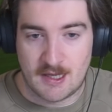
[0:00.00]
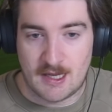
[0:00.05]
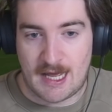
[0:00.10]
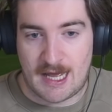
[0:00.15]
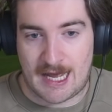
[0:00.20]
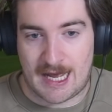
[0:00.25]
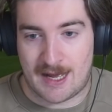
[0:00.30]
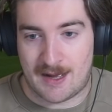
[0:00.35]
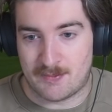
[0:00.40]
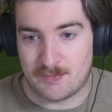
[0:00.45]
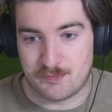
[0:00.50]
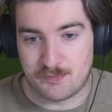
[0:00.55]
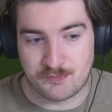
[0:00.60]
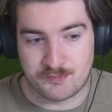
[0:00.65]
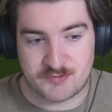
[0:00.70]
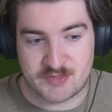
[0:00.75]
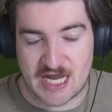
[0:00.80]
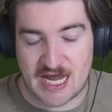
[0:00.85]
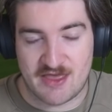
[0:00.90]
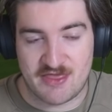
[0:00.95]

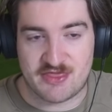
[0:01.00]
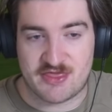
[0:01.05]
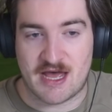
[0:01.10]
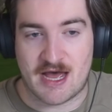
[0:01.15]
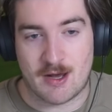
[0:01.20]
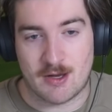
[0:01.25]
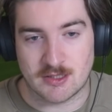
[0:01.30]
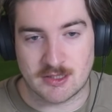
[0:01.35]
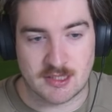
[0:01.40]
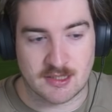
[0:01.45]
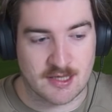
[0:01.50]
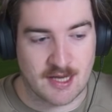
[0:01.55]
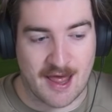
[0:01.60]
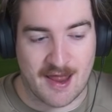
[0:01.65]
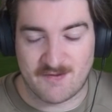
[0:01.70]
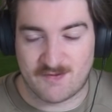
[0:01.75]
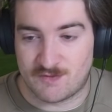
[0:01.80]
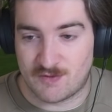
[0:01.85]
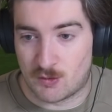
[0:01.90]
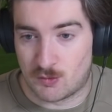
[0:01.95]
10,000,
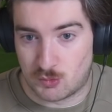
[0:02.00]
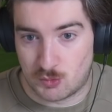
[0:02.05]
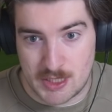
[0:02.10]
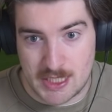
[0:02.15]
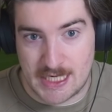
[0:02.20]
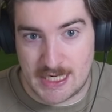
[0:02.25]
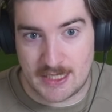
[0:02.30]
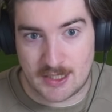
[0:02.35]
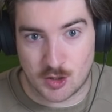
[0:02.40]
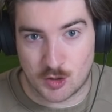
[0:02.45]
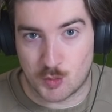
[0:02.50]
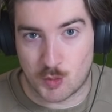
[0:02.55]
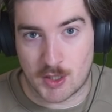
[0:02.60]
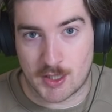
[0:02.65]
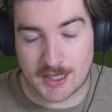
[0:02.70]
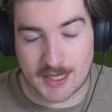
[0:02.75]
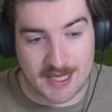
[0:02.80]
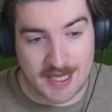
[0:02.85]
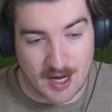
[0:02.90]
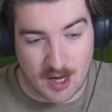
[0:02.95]
and if a really good one,
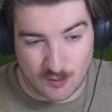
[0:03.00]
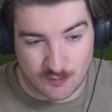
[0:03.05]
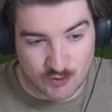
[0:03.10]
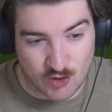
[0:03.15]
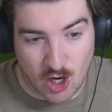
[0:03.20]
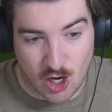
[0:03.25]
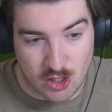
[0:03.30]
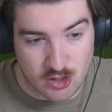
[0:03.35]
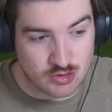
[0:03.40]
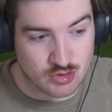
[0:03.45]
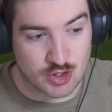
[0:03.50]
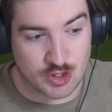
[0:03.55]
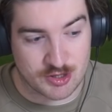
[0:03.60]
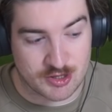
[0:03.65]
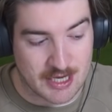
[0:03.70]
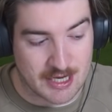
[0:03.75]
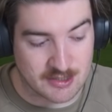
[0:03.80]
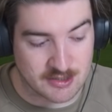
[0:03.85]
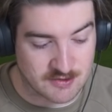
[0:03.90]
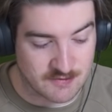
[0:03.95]
it can get over
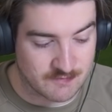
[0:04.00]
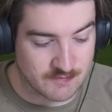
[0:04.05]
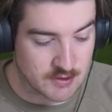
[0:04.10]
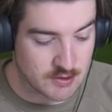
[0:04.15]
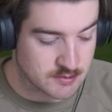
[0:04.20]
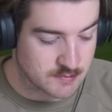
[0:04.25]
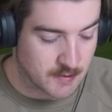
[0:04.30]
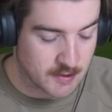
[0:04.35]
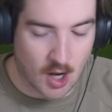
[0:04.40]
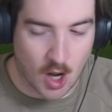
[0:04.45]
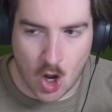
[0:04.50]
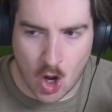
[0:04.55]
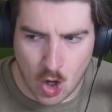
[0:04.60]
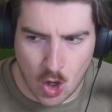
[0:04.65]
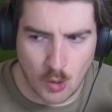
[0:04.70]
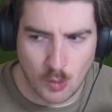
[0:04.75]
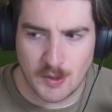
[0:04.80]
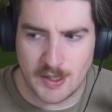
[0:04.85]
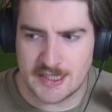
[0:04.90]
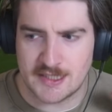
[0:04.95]
100,000 views, but
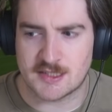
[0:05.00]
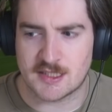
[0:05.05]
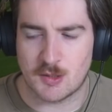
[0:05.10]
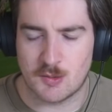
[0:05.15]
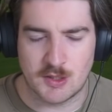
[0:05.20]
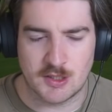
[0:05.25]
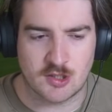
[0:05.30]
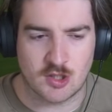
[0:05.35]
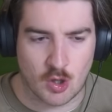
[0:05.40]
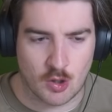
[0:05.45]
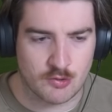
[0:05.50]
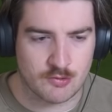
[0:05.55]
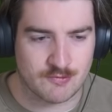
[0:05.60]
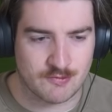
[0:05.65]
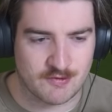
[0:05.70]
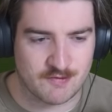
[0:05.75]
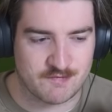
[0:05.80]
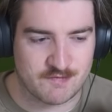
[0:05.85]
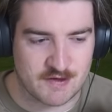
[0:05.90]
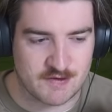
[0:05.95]
always it would go
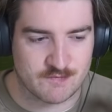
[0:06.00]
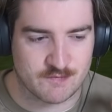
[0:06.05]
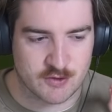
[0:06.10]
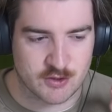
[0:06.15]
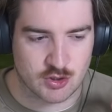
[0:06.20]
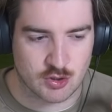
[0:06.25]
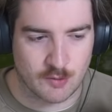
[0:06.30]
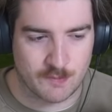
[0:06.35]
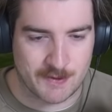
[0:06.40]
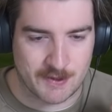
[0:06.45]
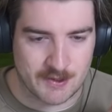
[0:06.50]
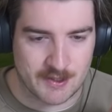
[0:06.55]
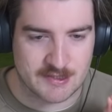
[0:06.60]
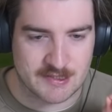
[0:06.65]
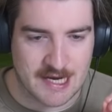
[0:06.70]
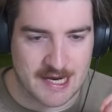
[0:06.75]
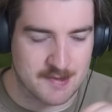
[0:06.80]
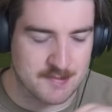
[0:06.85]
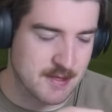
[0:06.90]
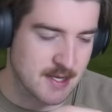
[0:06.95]
through the feed for a short period of
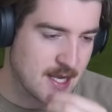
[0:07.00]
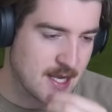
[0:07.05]
time.